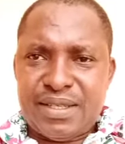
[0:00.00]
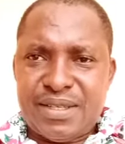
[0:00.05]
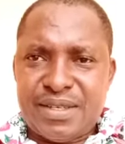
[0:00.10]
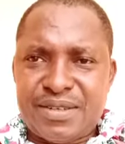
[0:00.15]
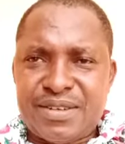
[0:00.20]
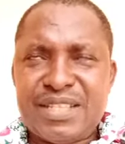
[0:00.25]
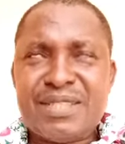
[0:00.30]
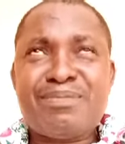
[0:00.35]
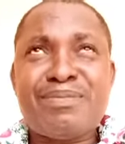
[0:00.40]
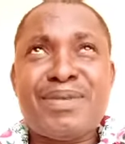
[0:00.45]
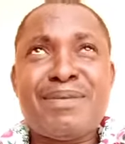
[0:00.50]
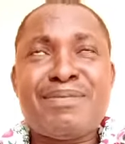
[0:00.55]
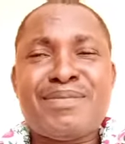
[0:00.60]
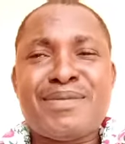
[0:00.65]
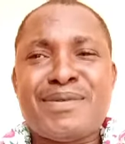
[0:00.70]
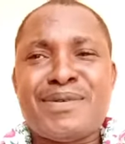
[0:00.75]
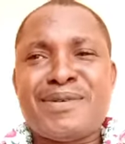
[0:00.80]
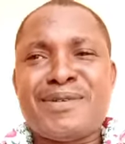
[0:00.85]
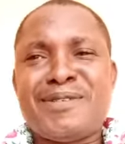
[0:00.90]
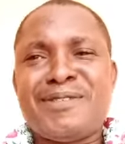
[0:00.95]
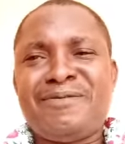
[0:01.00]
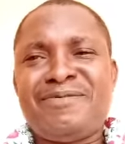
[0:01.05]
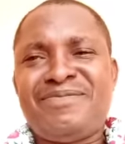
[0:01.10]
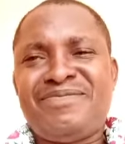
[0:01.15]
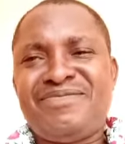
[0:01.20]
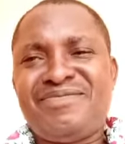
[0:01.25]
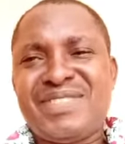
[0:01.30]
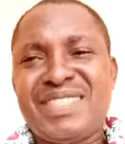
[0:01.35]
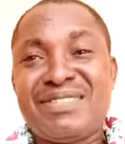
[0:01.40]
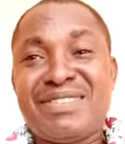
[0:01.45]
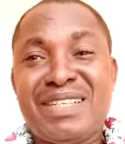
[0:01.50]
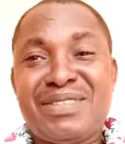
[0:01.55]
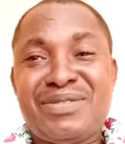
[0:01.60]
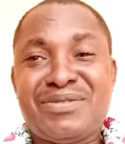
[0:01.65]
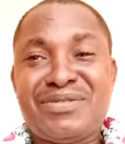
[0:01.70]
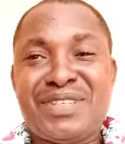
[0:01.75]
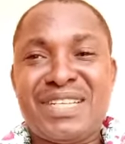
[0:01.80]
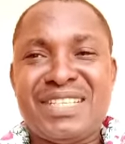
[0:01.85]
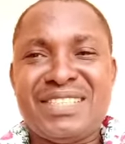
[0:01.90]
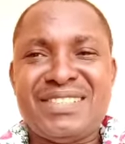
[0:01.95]
great people, great
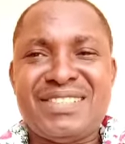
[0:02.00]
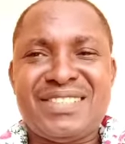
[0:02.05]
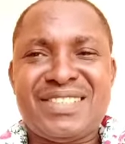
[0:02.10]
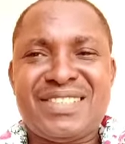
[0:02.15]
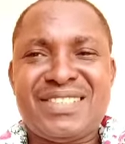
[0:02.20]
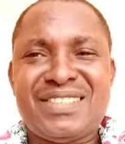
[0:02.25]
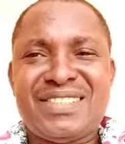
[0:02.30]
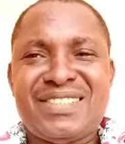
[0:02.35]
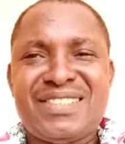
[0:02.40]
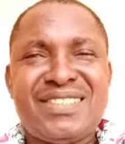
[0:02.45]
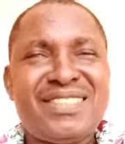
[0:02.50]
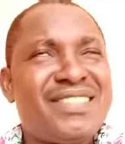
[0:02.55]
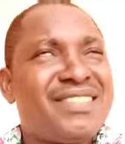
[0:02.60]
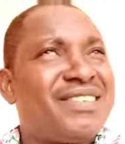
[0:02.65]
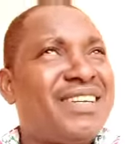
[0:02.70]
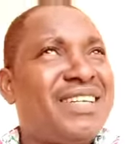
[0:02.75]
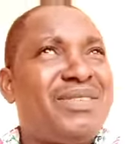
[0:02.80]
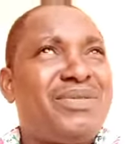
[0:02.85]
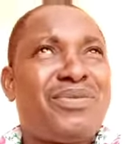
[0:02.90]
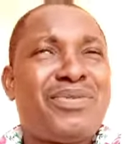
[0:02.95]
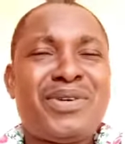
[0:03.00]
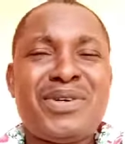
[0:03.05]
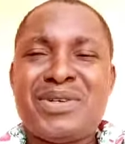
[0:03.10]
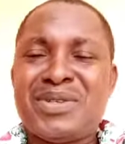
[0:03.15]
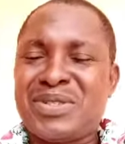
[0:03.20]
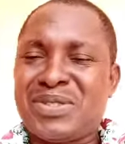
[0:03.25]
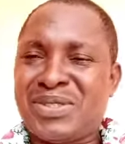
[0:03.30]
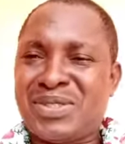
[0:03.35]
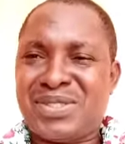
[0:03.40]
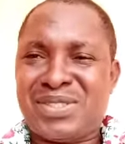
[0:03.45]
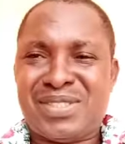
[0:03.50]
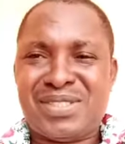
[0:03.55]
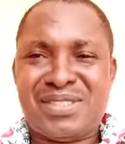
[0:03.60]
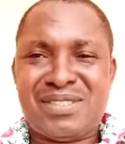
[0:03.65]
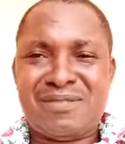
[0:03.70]
friends, great folks.